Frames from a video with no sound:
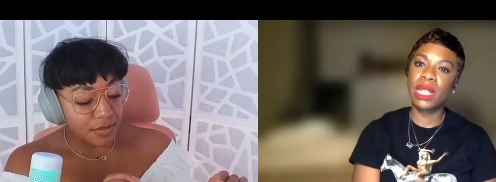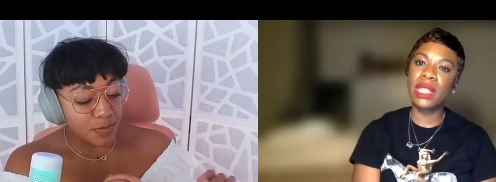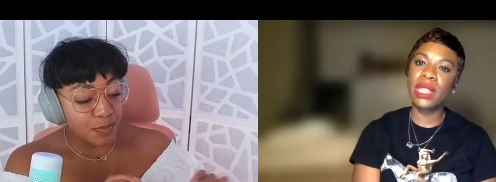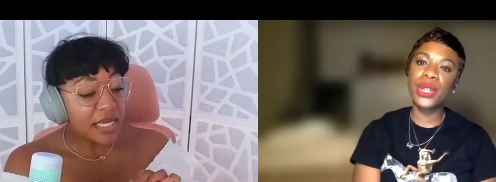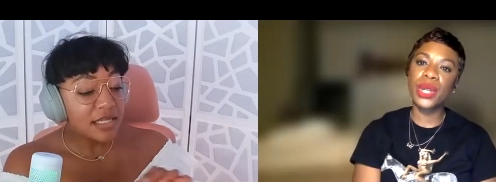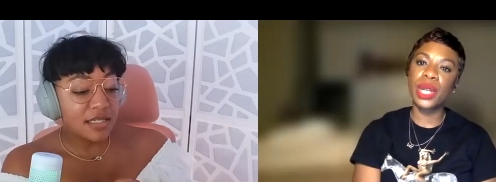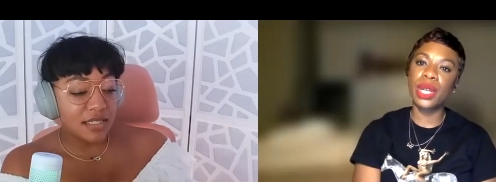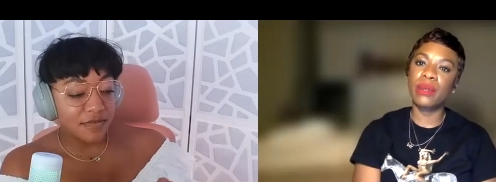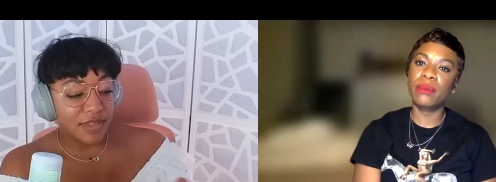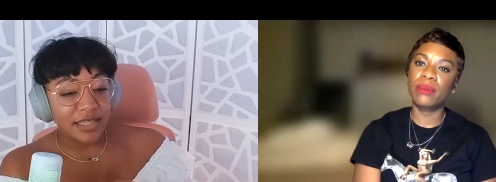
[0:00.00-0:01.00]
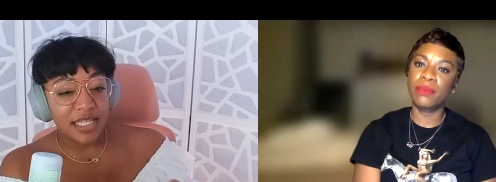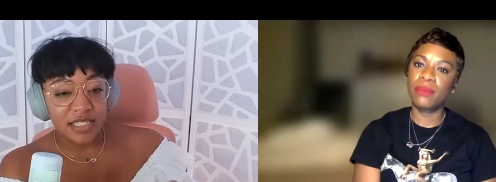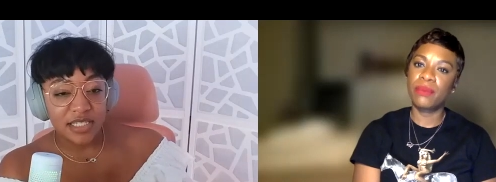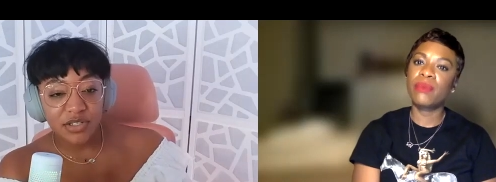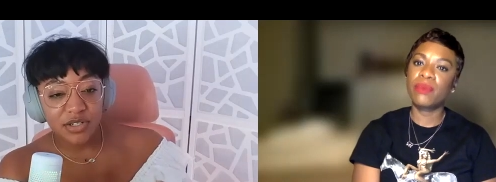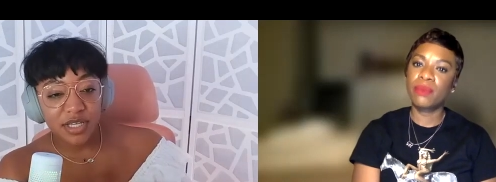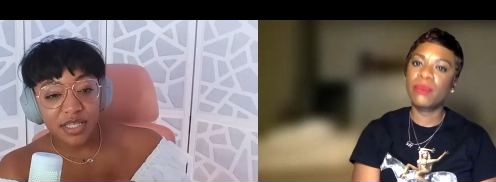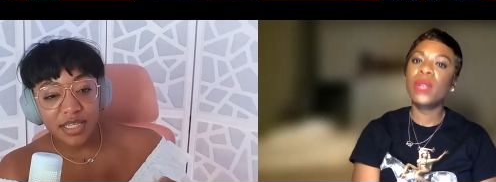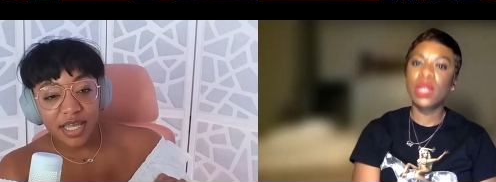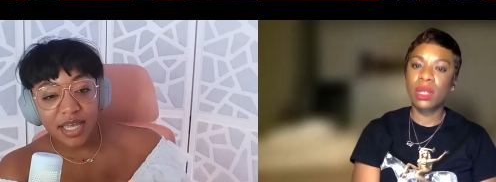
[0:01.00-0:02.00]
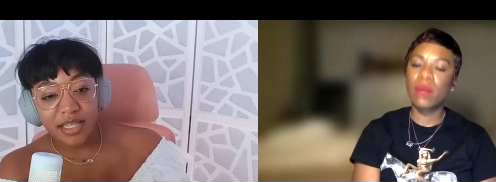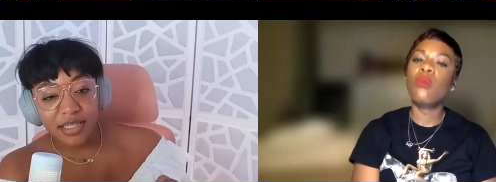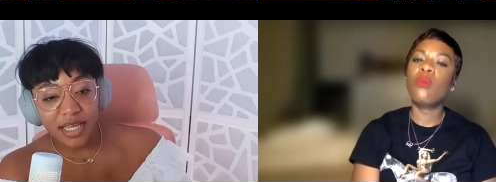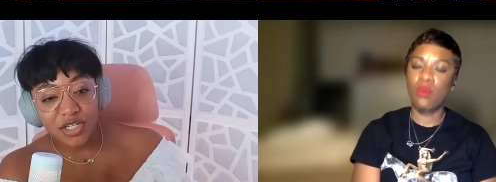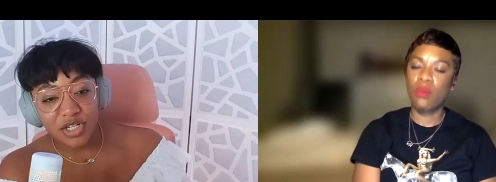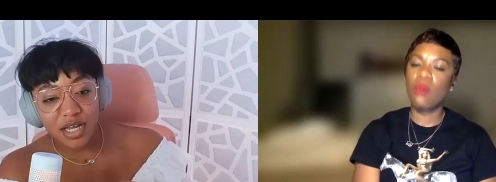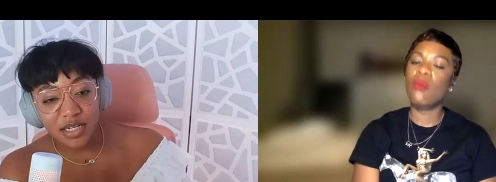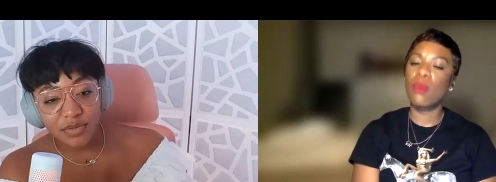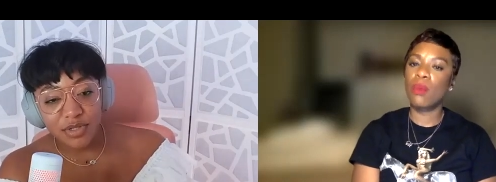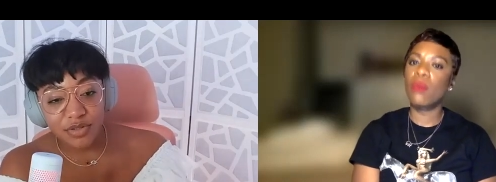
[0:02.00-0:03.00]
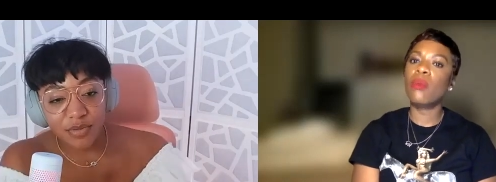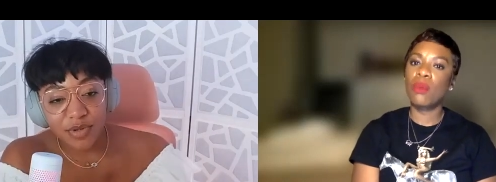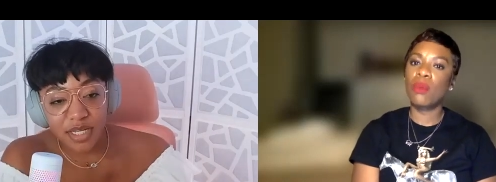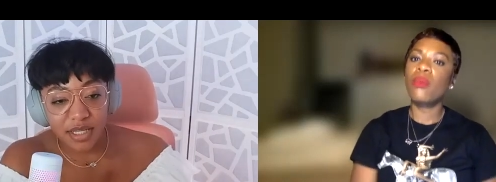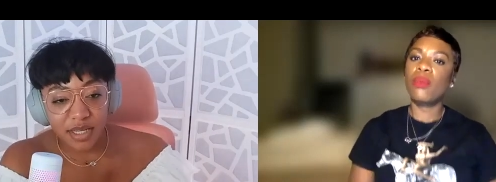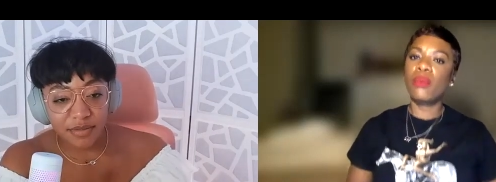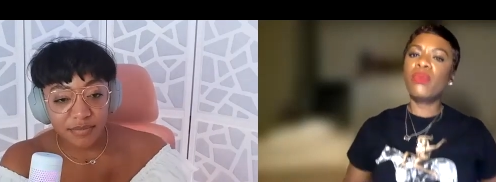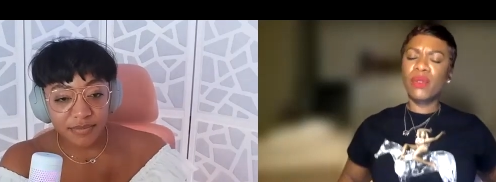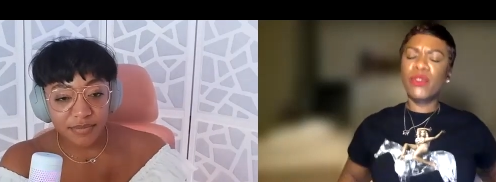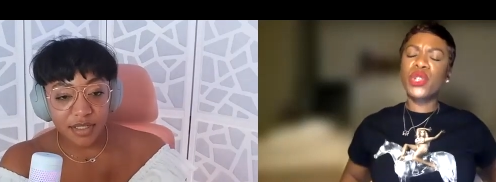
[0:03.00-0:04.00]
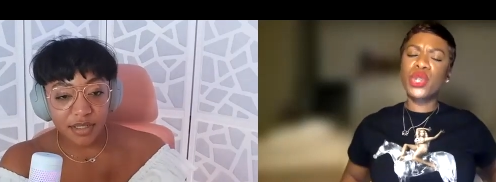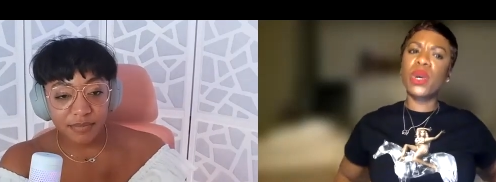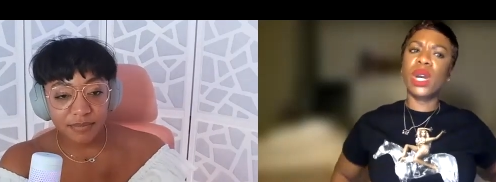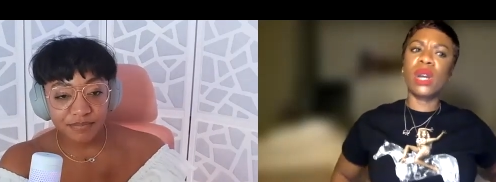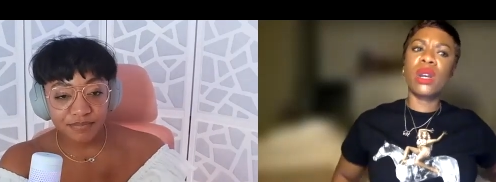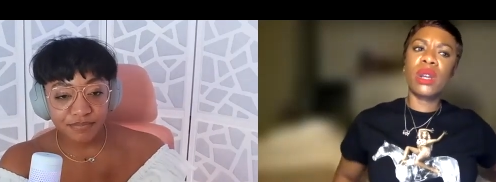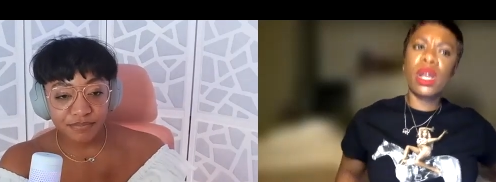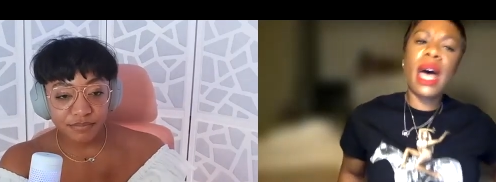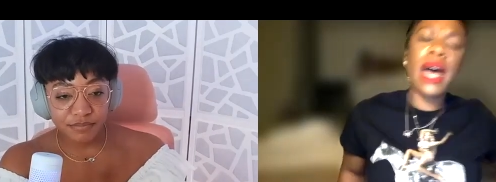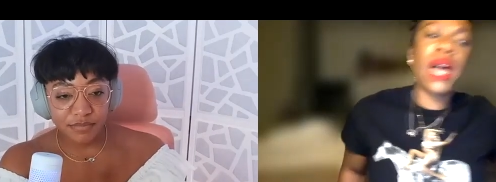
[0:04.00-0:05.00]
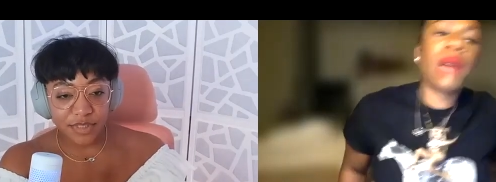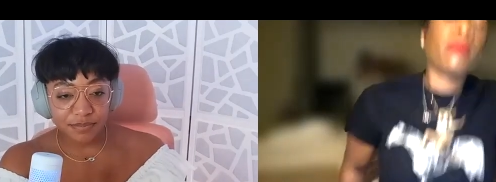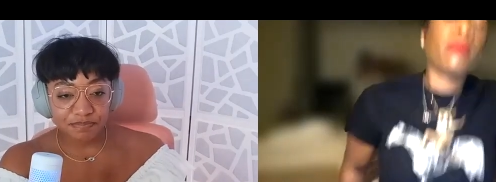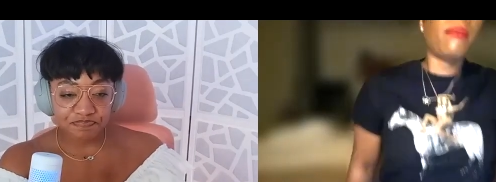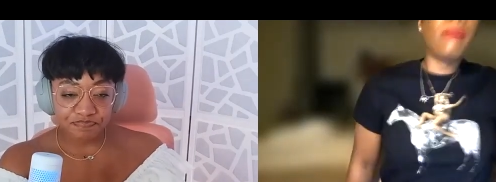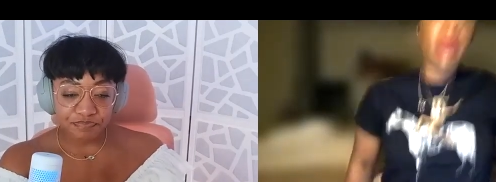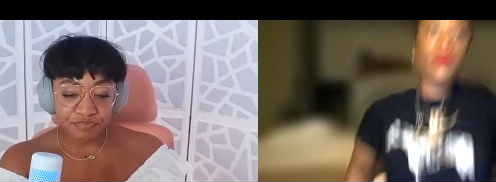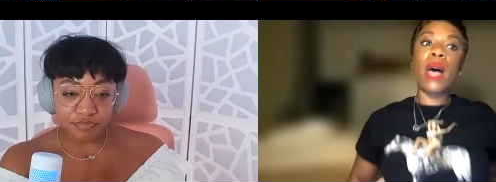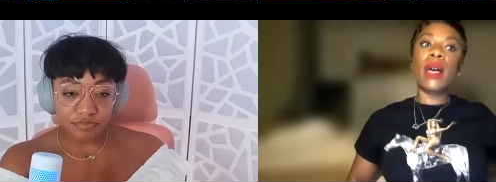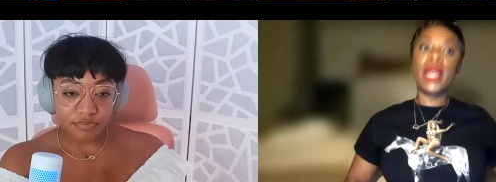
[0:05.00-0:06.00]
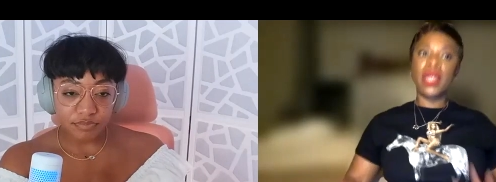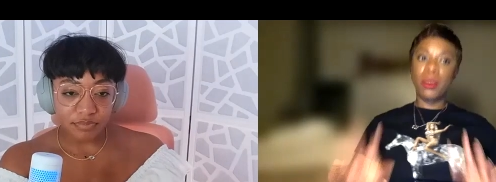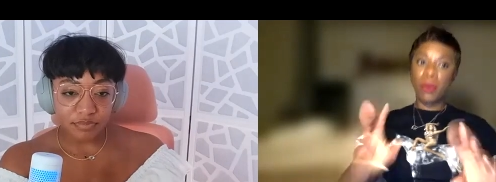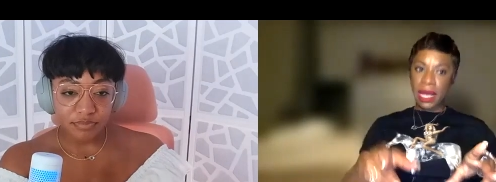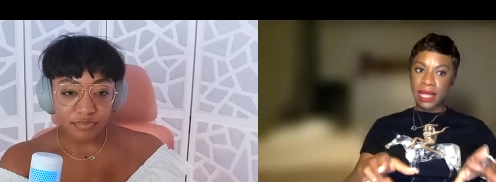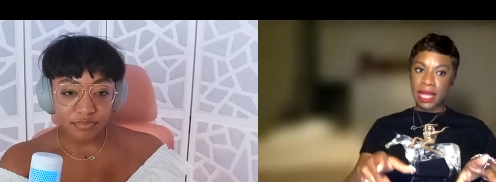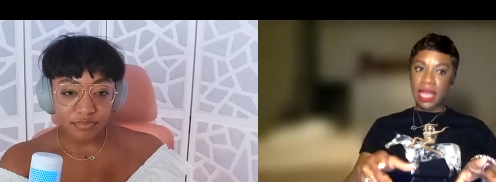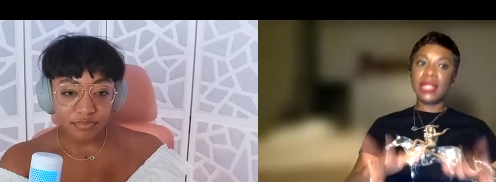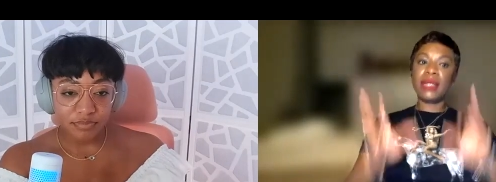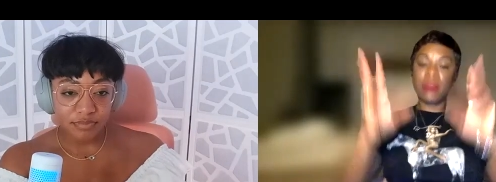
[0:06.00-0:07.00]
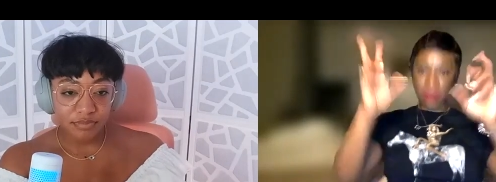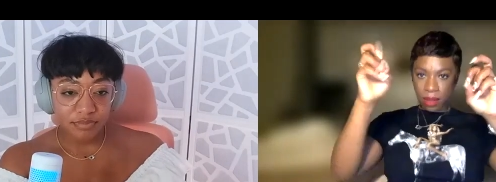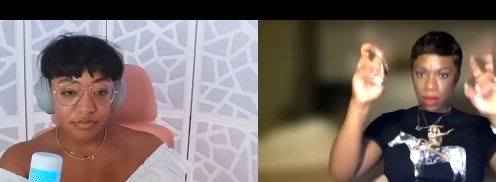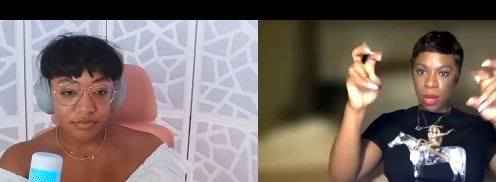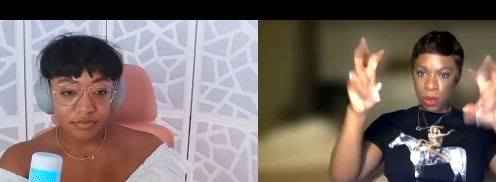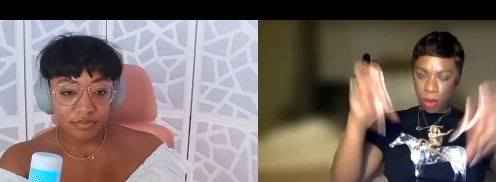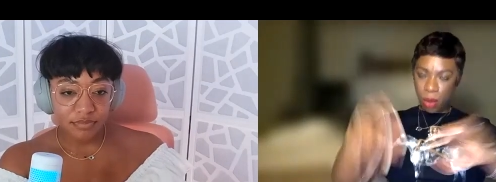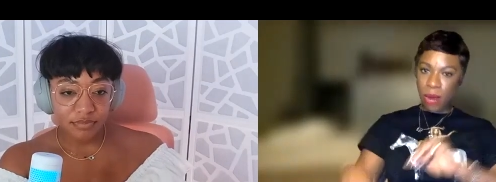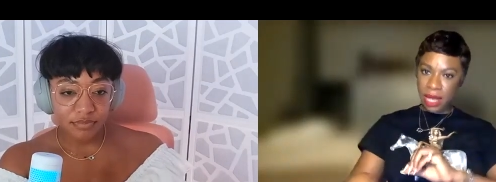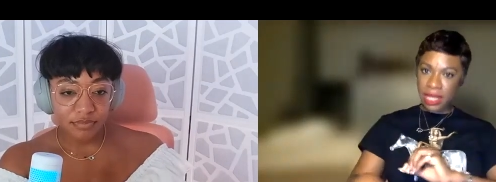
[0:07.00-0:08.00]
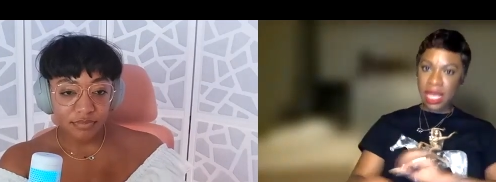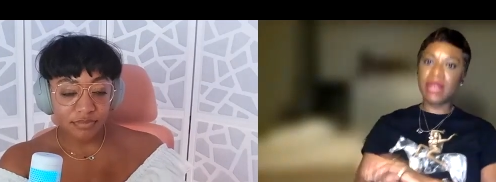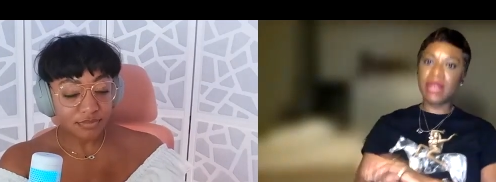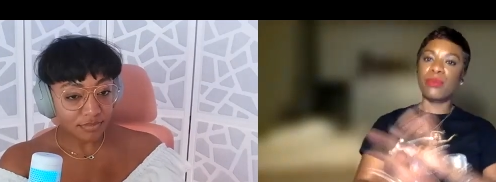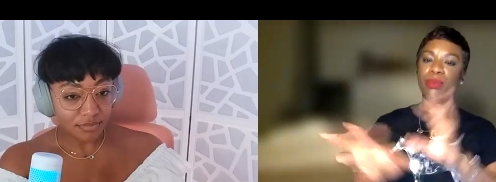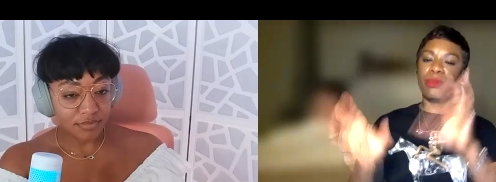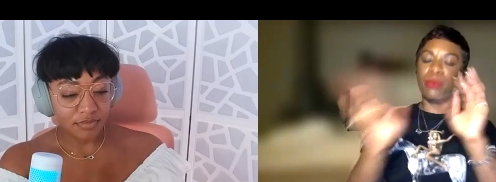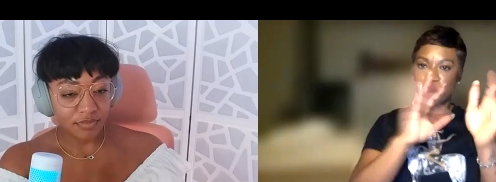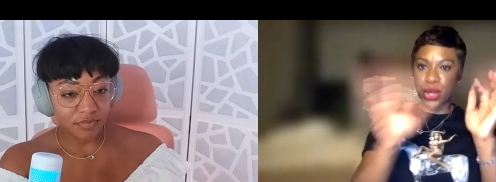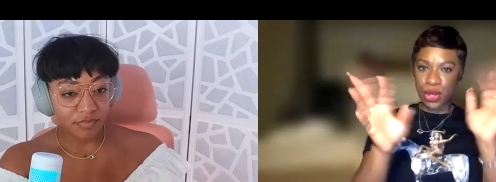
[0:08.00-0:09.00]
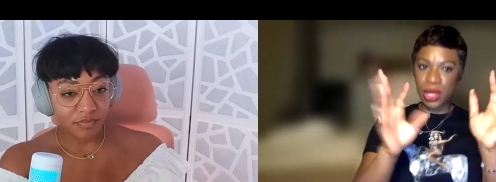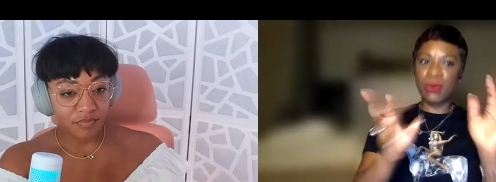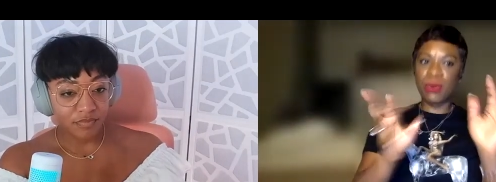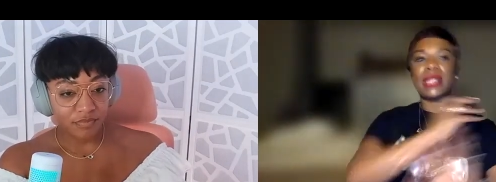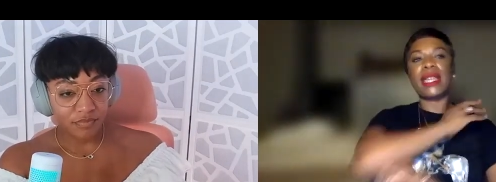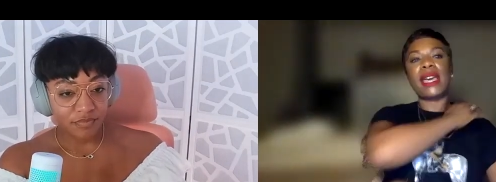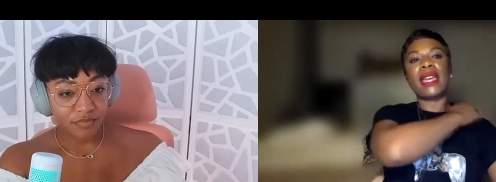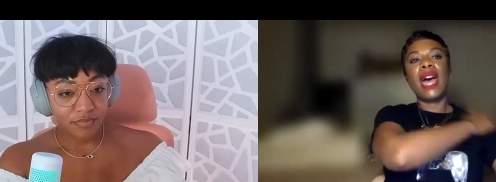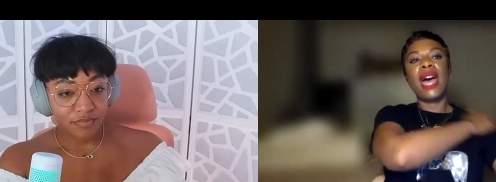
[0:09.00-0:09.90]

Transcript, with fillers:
Speaker 1: pieces of like that sisterhood that, that Shonda was thrown in there.
Speaker 2: For sure. Um, meanwhile, in the present, quote unquote present, Bridgerton present,